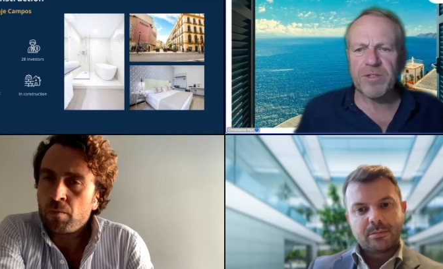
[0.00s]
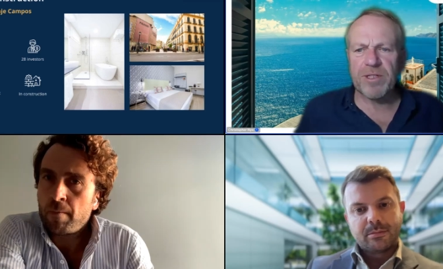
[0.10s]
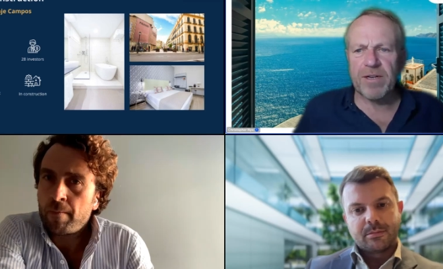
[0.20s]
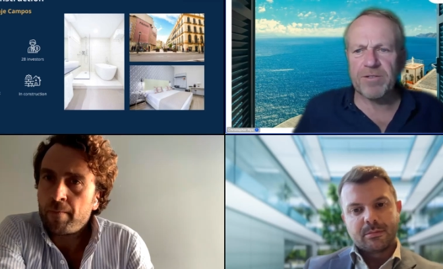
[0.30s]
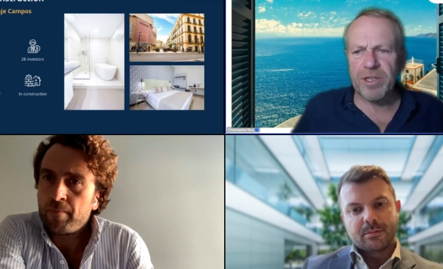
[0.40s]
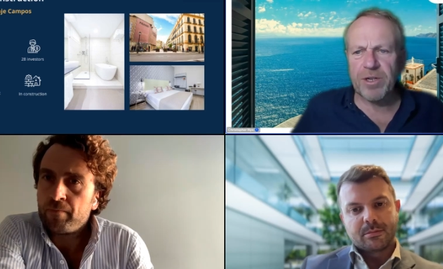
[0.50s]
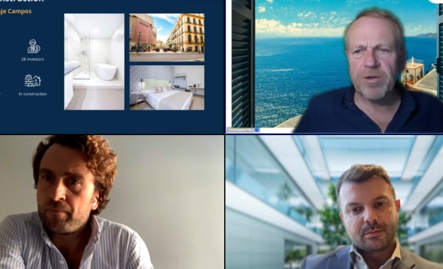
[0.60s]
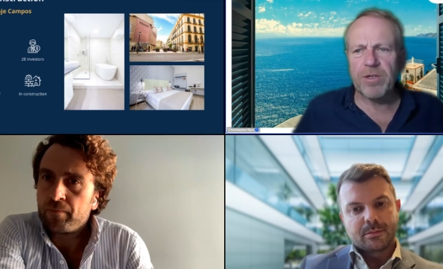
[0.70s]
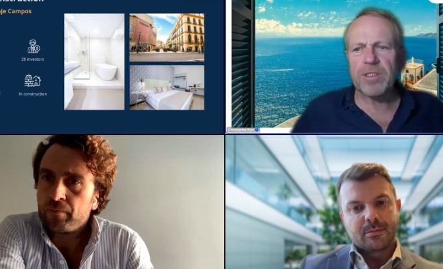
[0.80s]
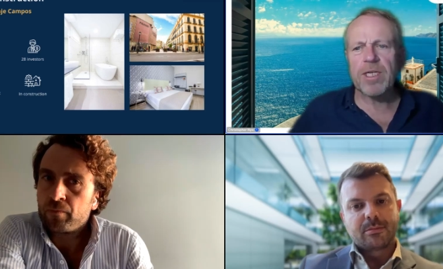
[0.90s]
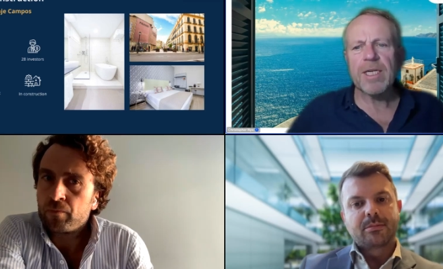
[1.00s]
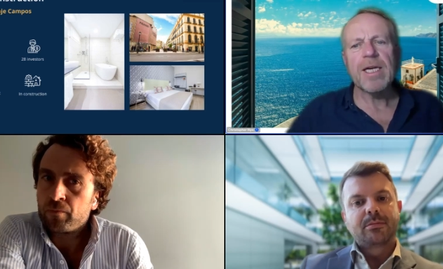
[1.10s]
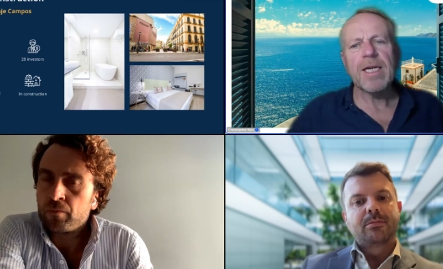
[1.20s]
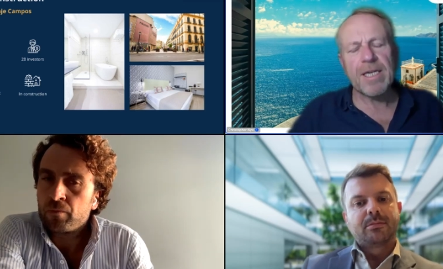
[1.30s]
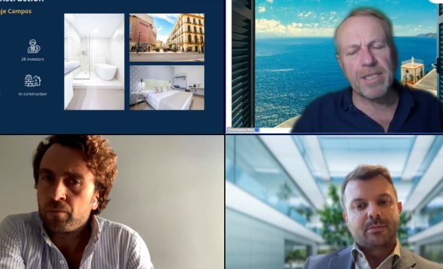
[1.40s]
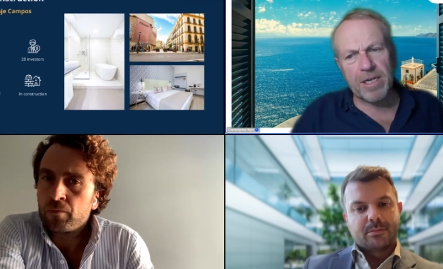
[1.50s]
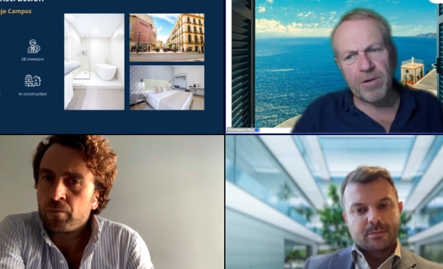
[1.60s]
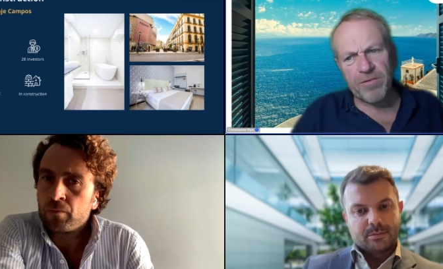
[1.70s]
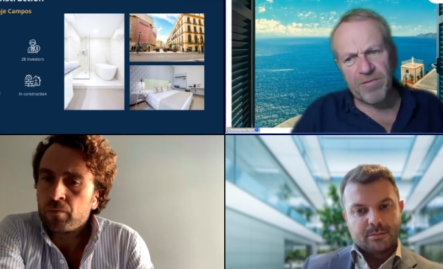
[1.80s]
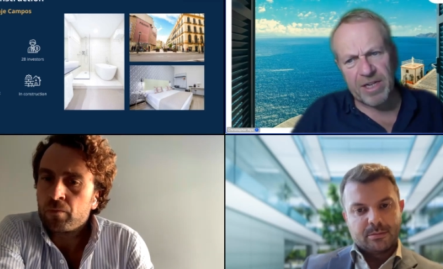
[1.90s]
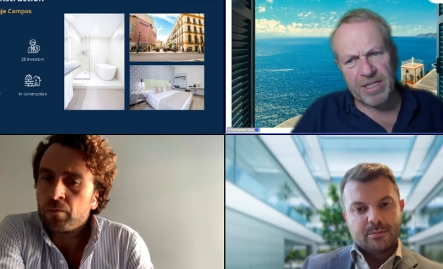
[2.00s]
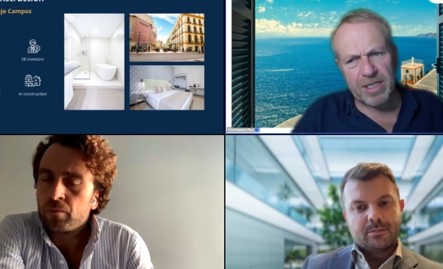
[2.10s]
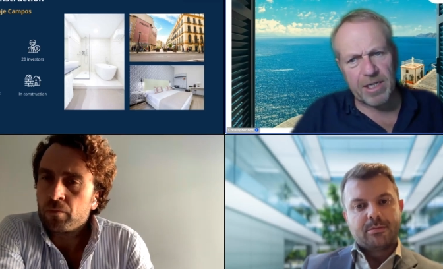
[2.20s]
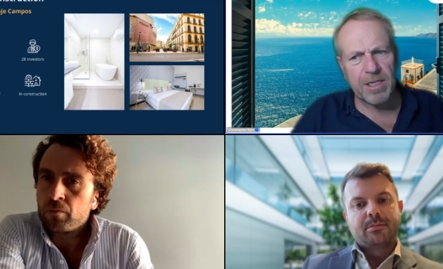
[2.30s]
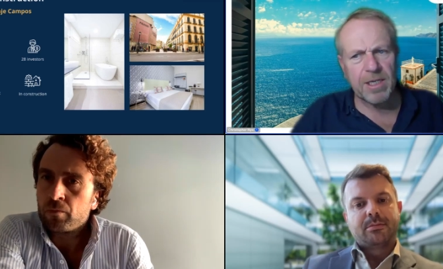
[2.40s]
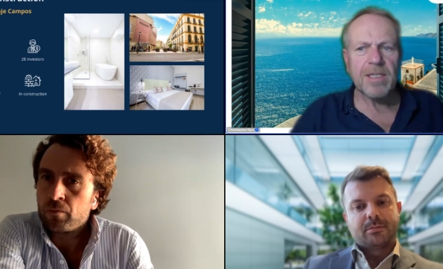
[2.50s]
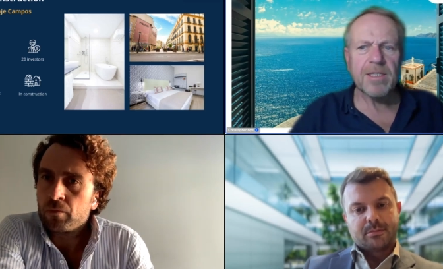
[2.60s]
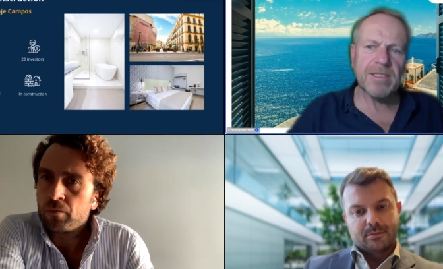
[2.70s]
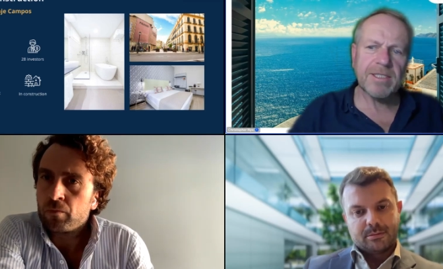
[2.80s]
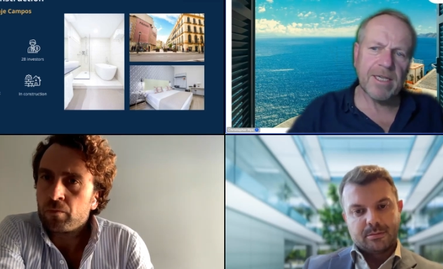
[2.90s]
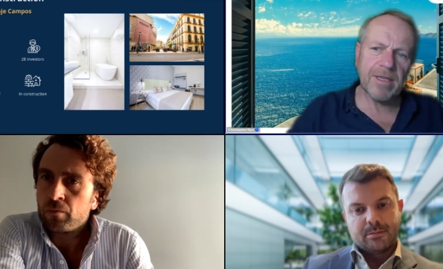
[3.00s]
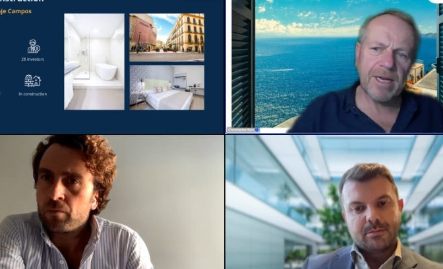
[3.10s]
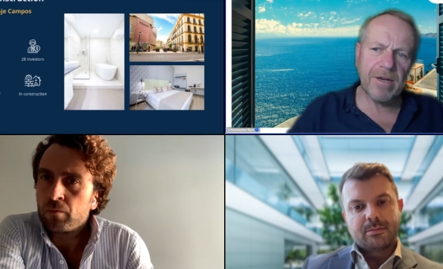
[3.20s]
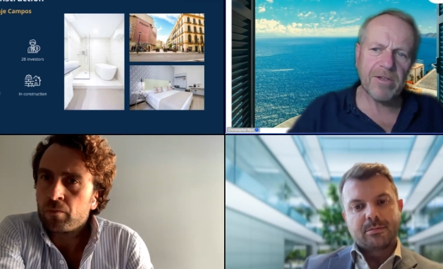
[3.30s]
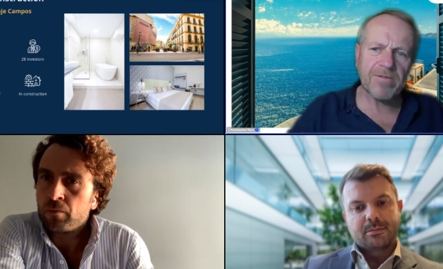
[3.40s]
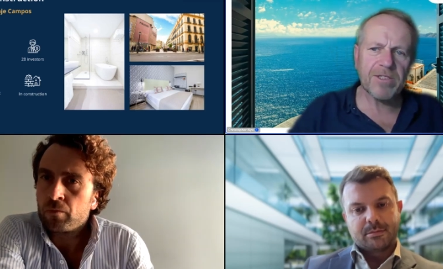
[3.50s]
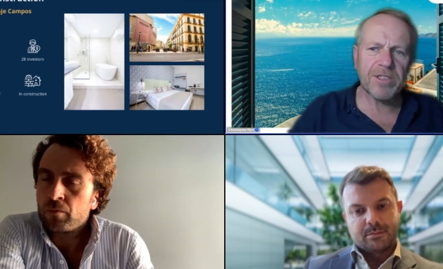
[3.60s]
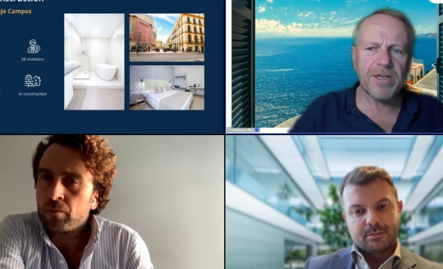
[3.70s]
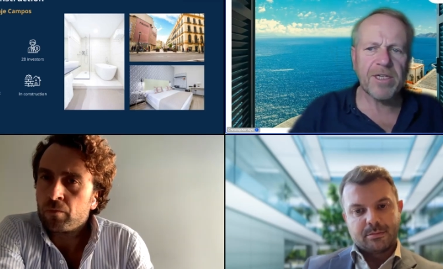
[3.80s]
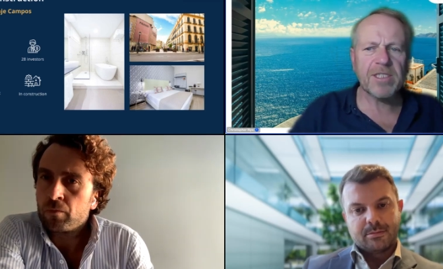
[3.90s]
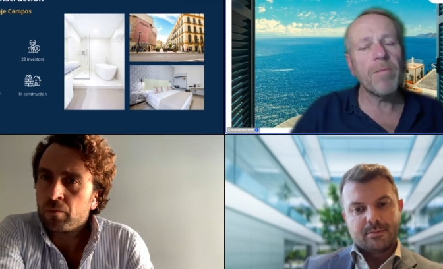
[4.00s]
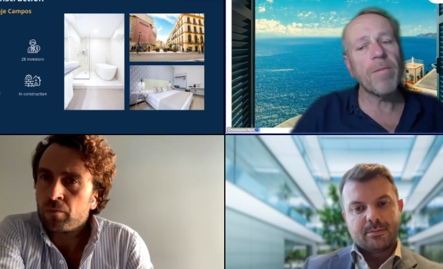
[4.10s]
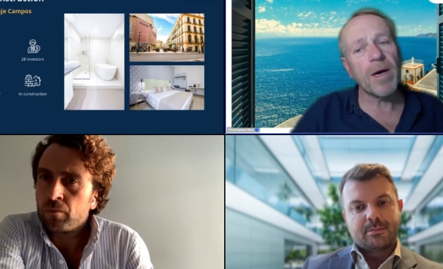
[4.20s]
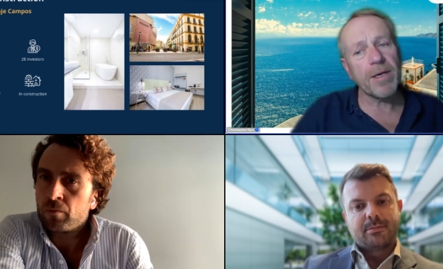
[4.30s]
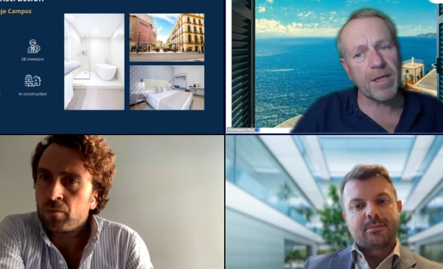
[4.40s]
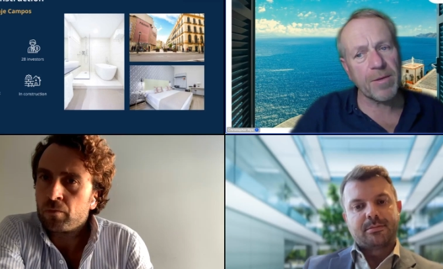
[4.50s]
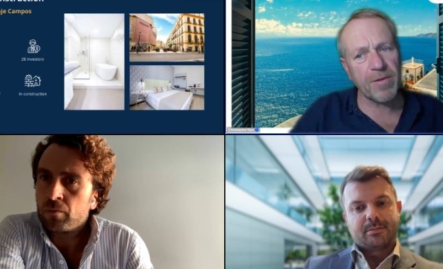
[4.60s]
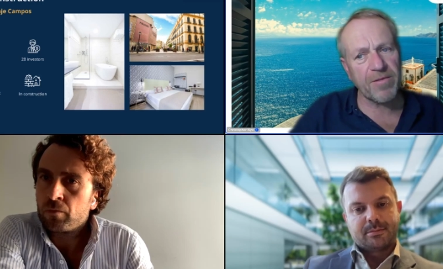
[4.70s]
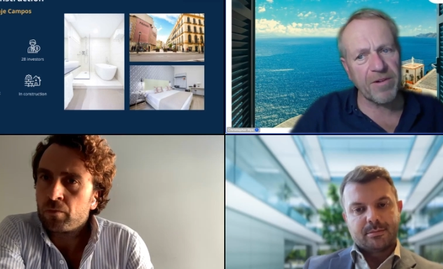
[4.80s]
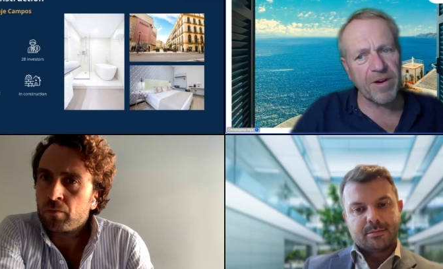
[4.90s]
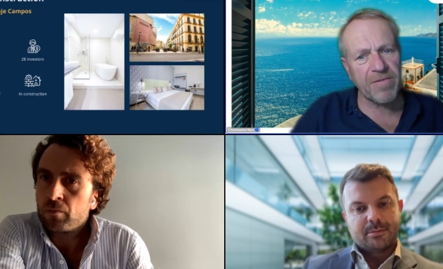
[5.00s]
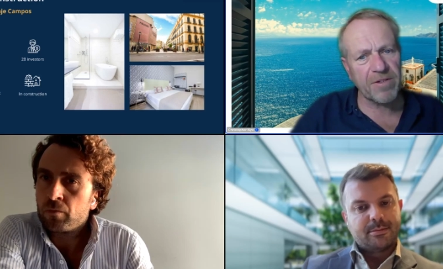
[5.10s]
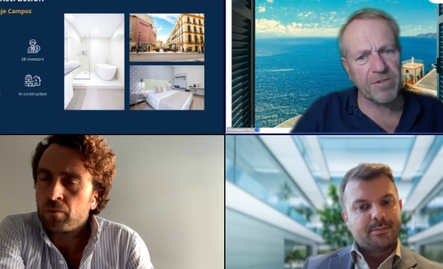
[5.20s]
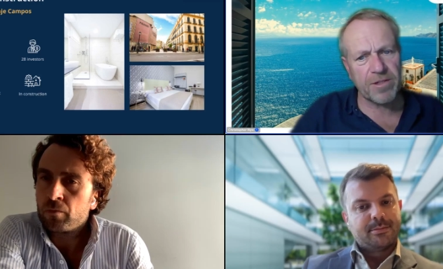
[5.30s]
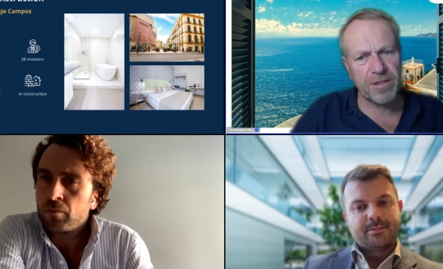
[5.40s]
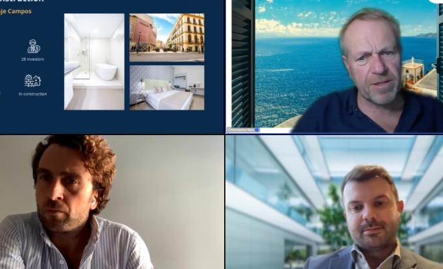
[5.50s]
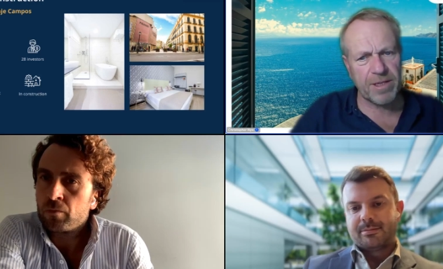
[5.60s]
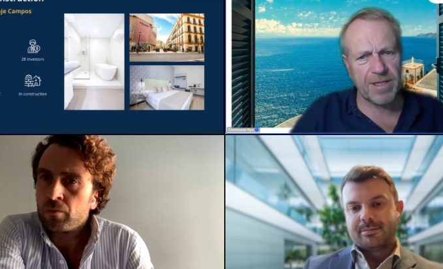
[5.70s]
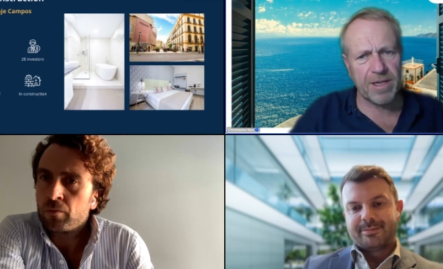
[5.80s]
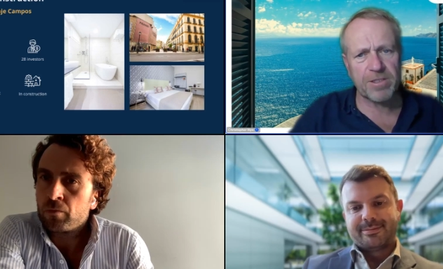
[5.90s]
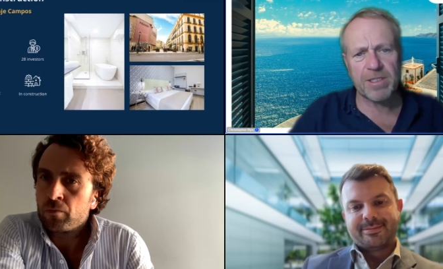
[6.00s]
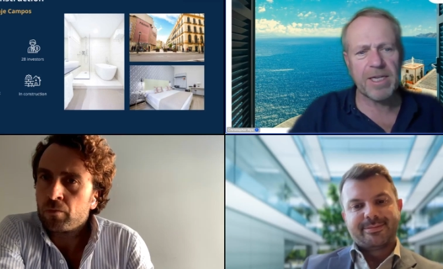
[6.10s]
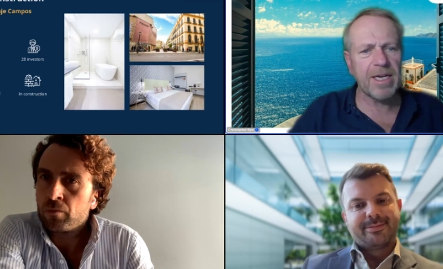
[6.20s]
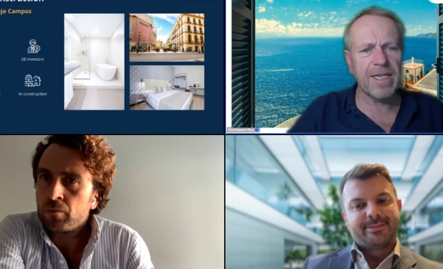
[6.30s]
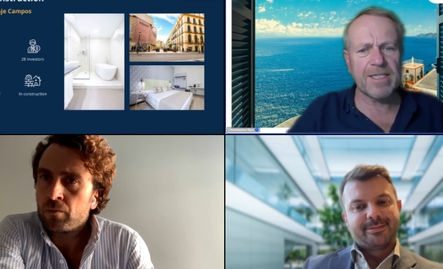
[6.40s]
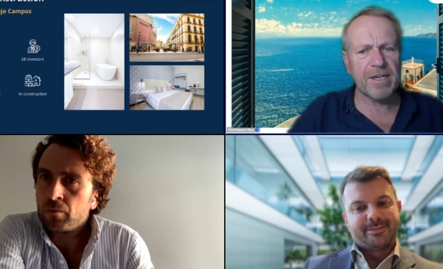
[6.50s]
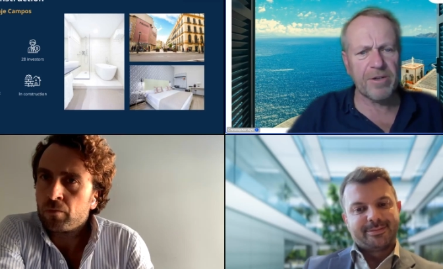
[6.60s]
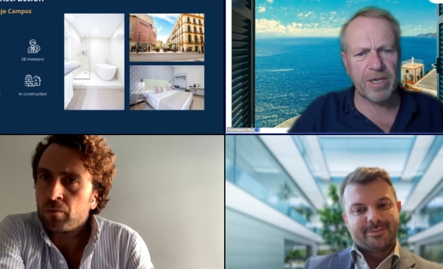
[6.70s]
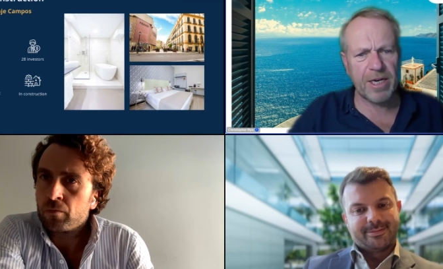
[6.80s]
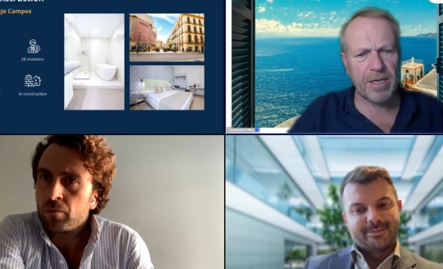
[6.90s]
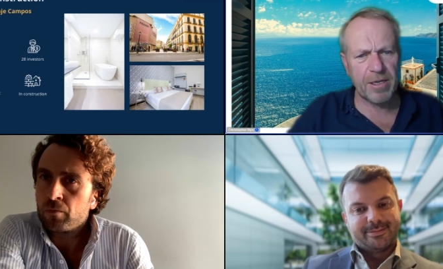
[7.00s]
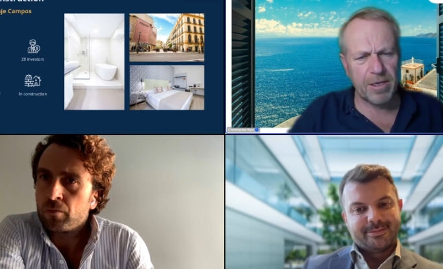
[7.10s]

Speaker 1: thousand euros, get a golden visa, sell the house after two years, buy another one for five hundred is that okay?